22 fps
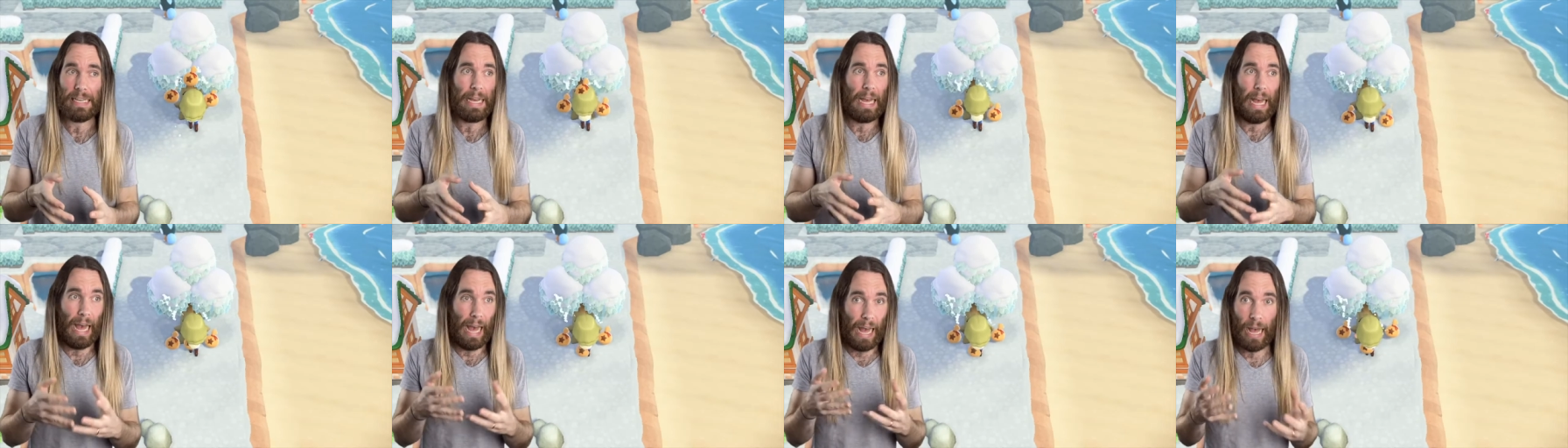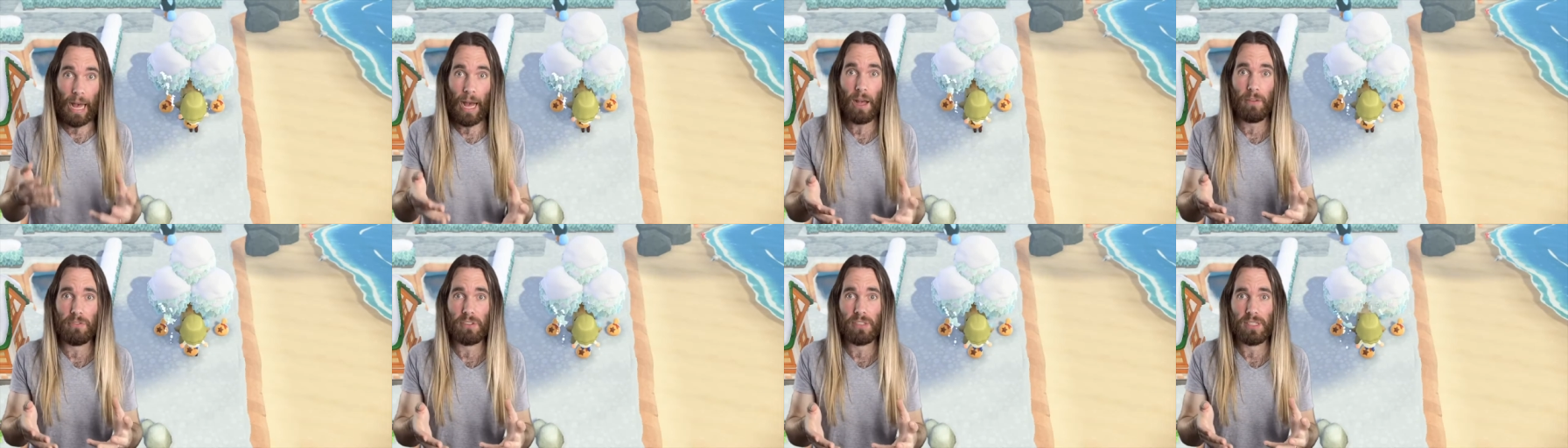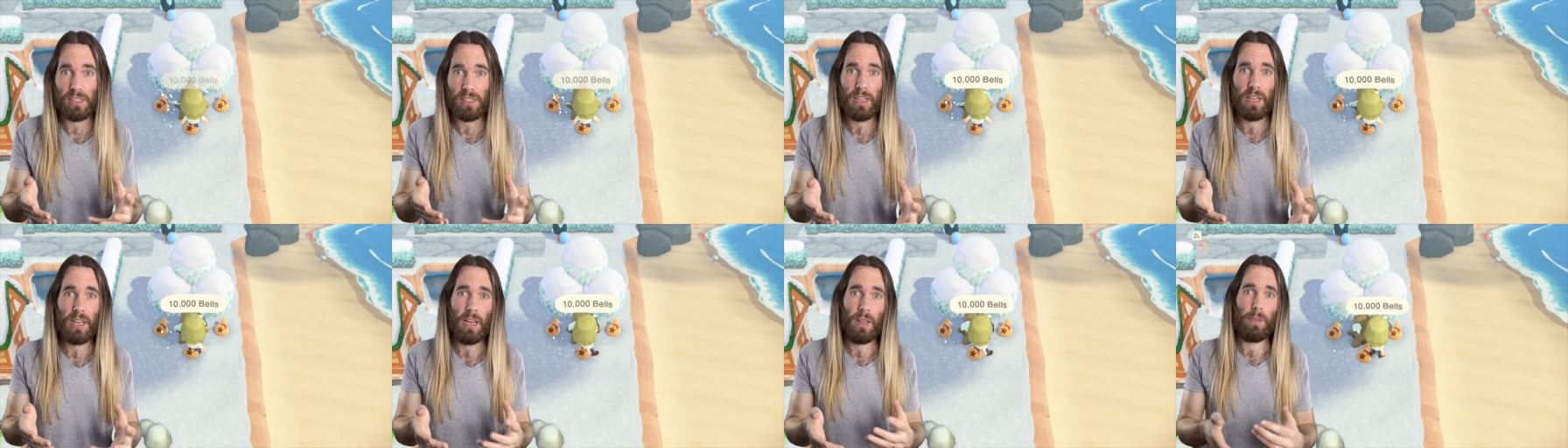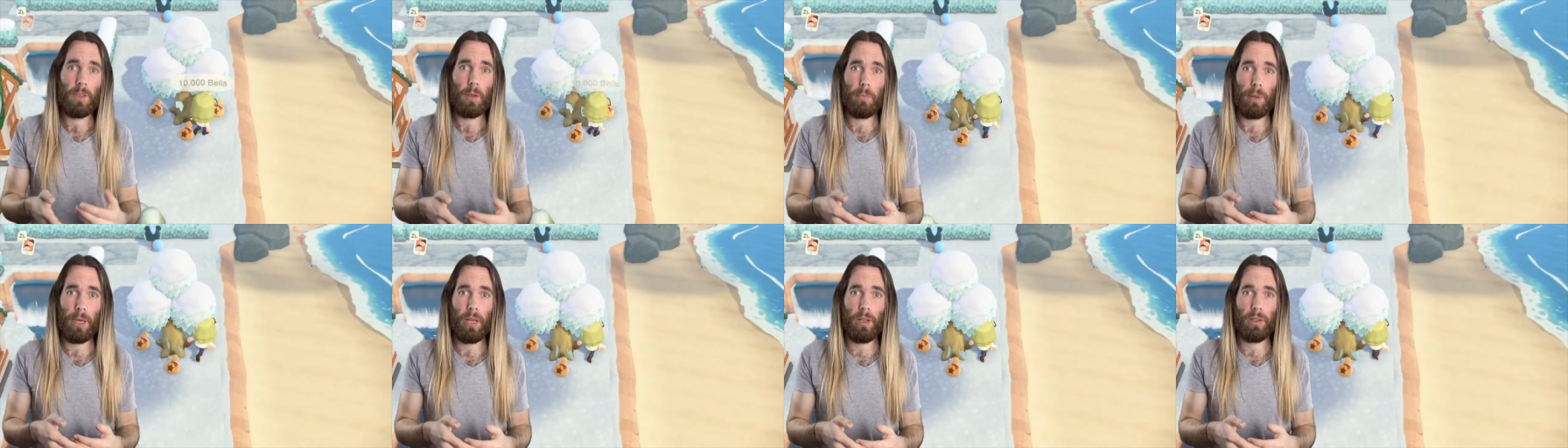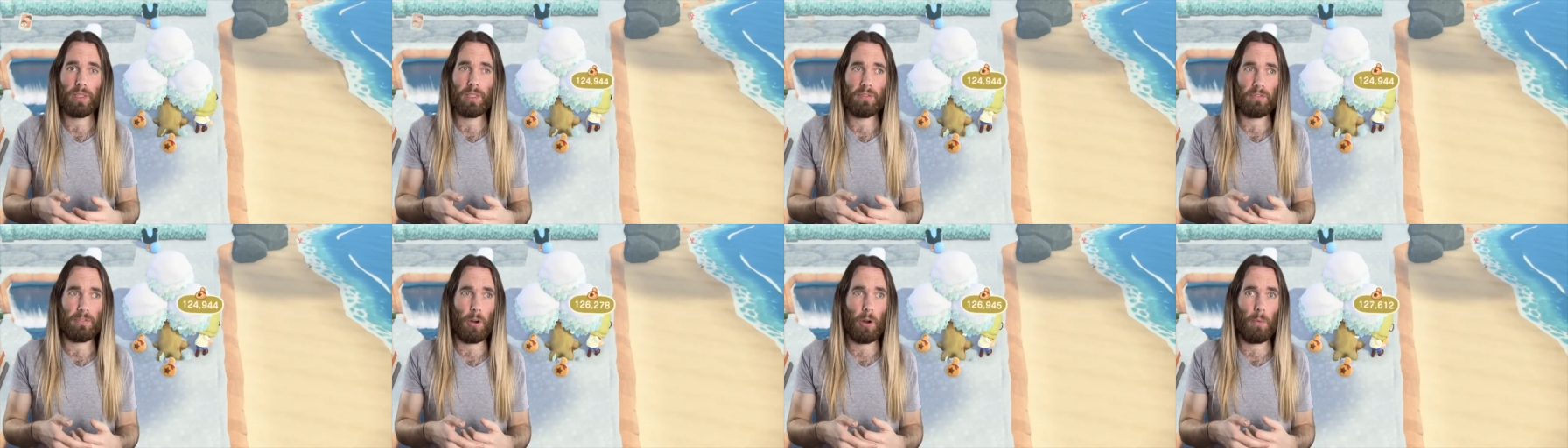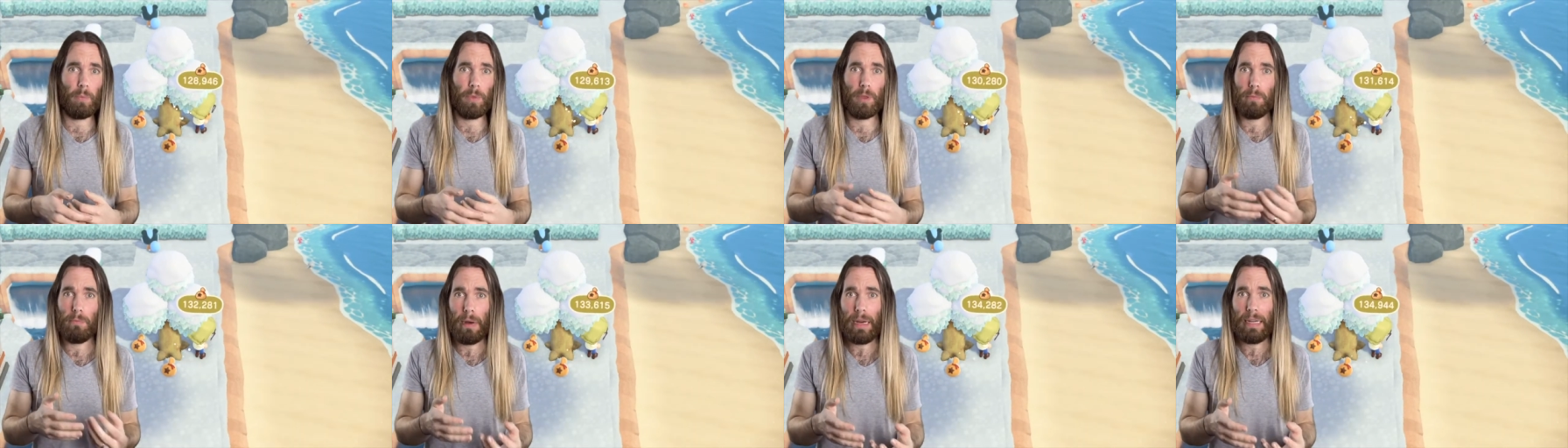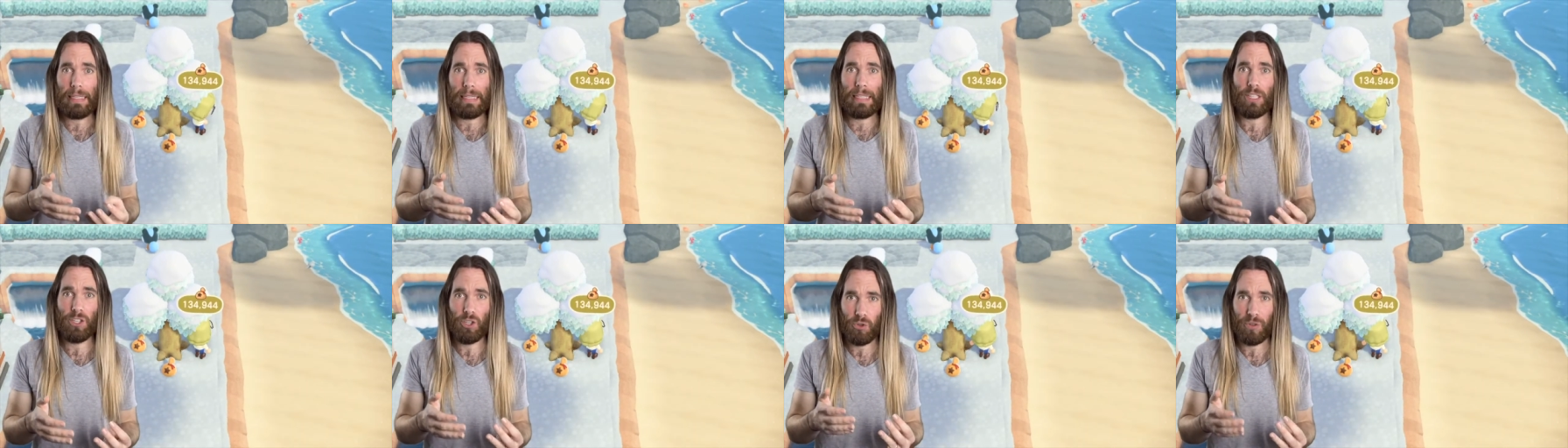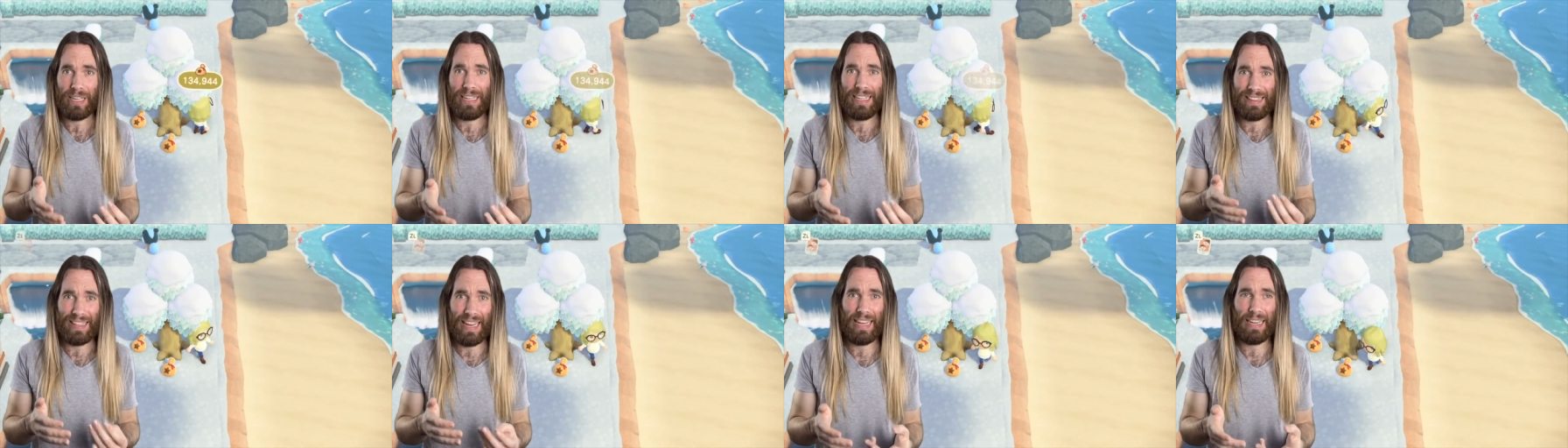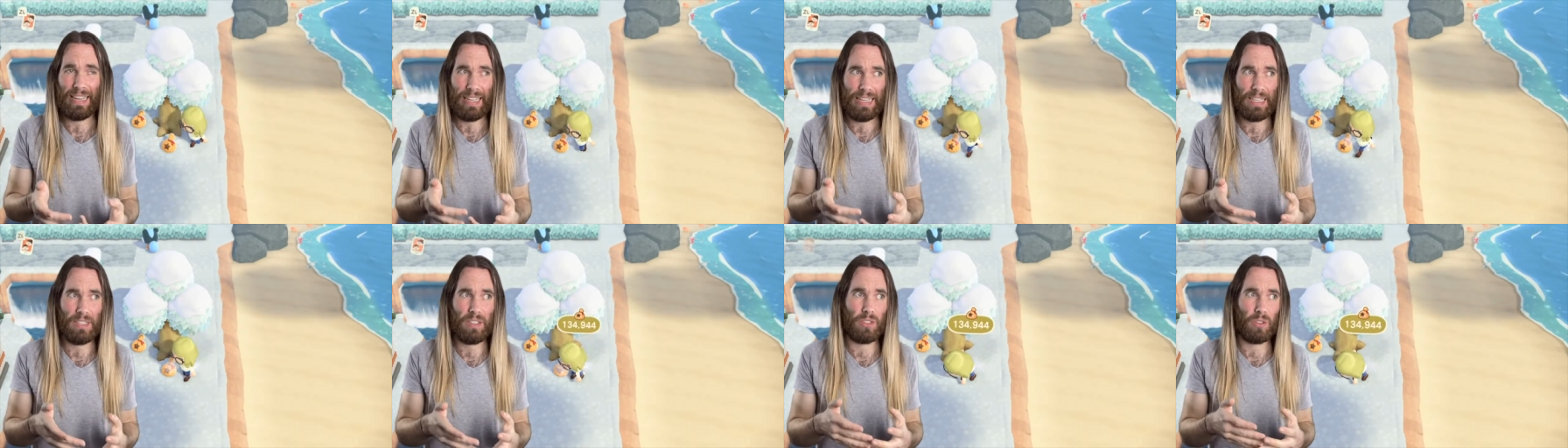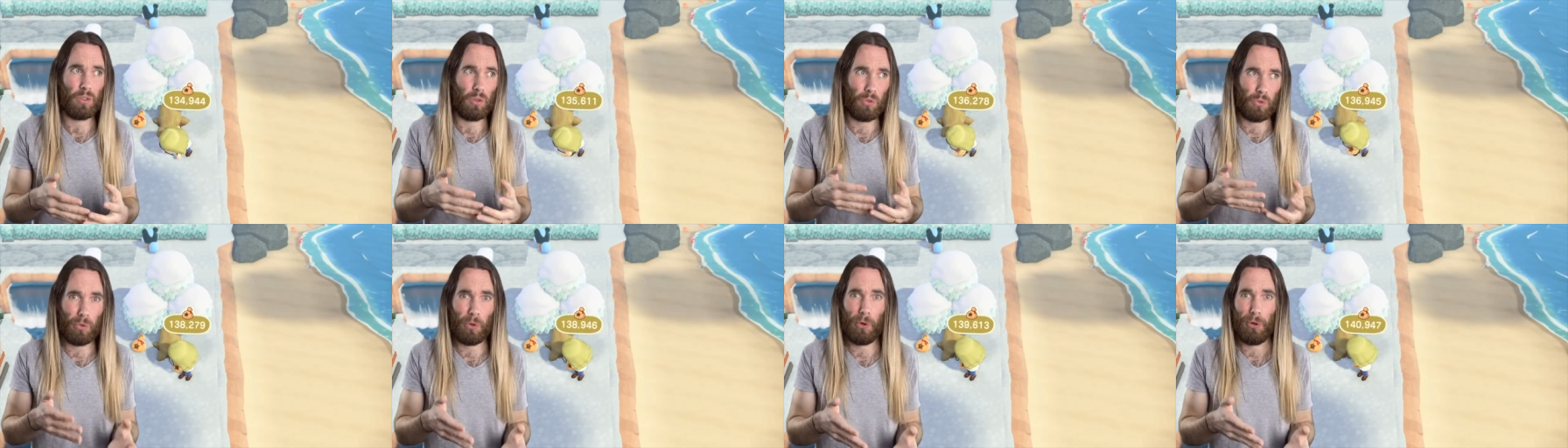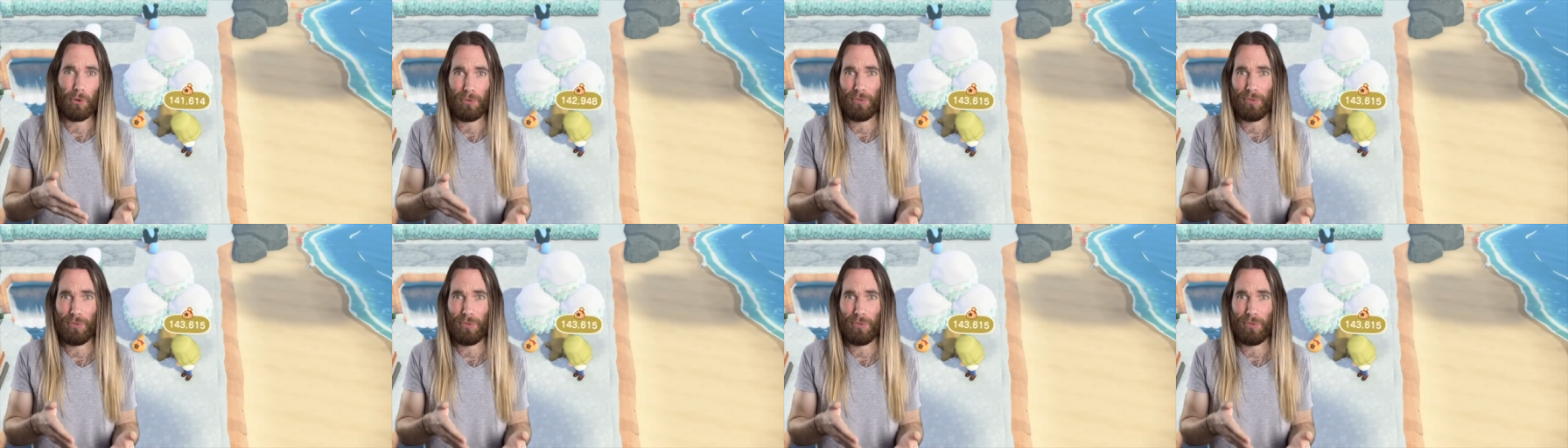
harvest the bells from the money tree that has grown